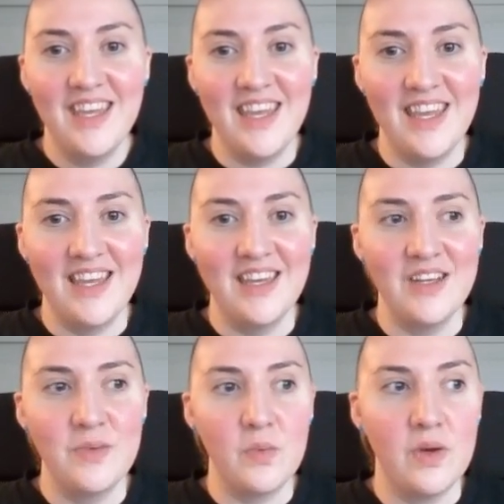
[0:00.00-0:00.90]

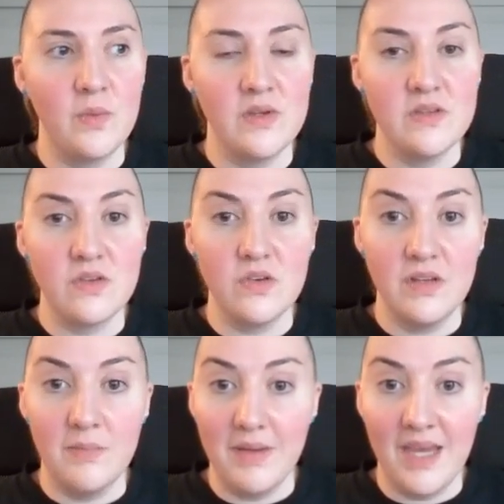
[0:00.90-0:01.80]
and what was good
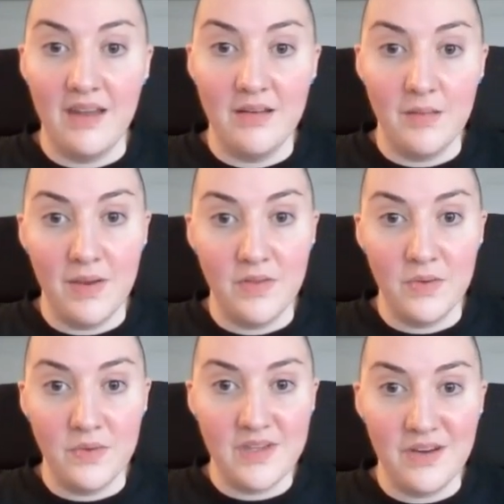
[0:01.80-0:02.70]
and bad about
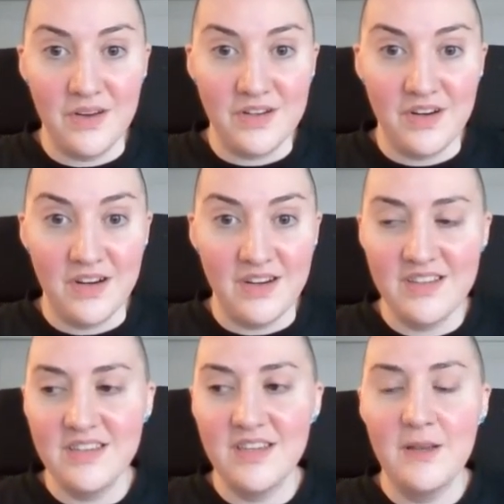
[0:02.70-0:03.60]
those character
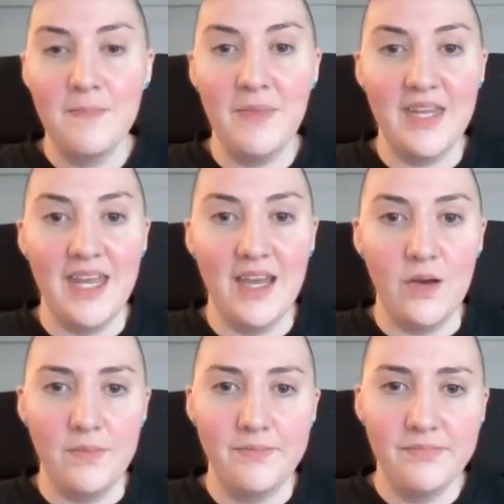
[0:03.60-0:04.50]
arcs, and
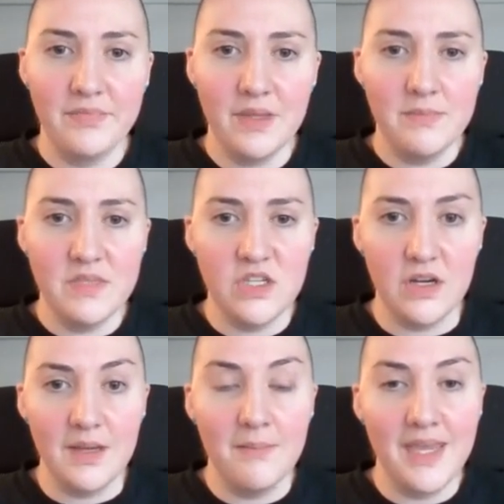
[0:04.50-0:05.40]
how,
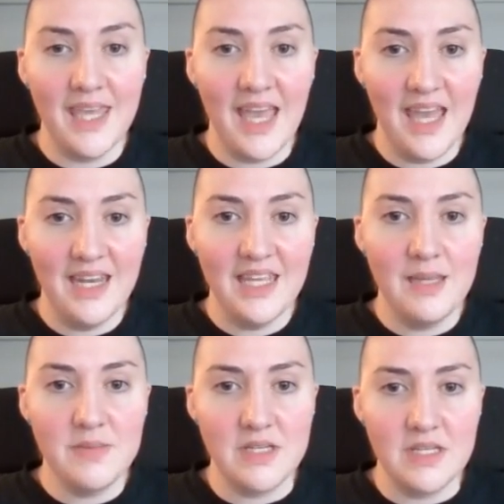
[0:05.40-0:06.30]
sorry, my cat
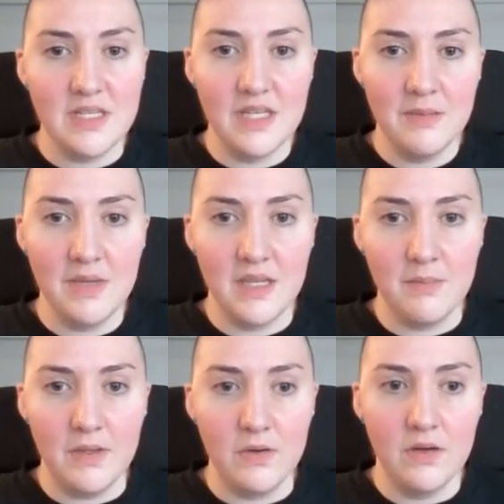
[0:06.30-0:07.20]
keeps nuzzling my
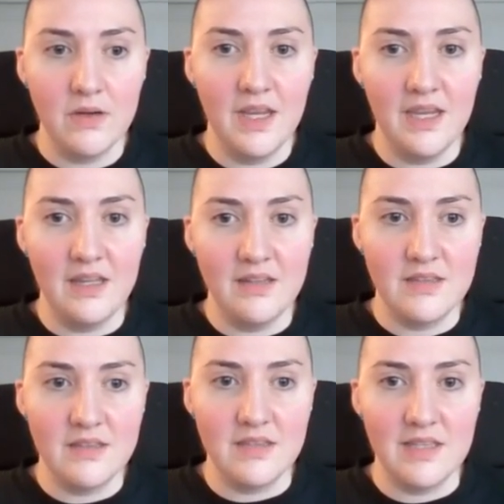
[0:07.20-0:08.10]
computer, hence
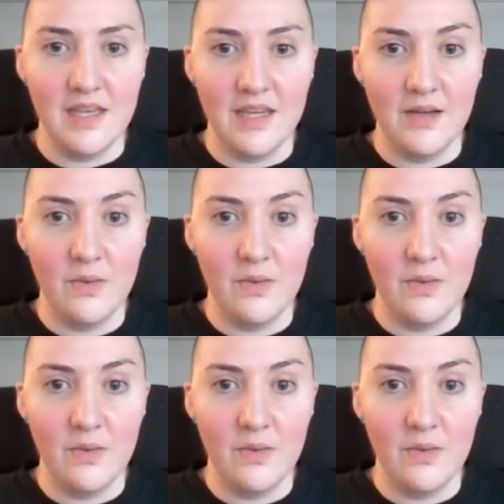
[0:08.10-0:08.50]
the slight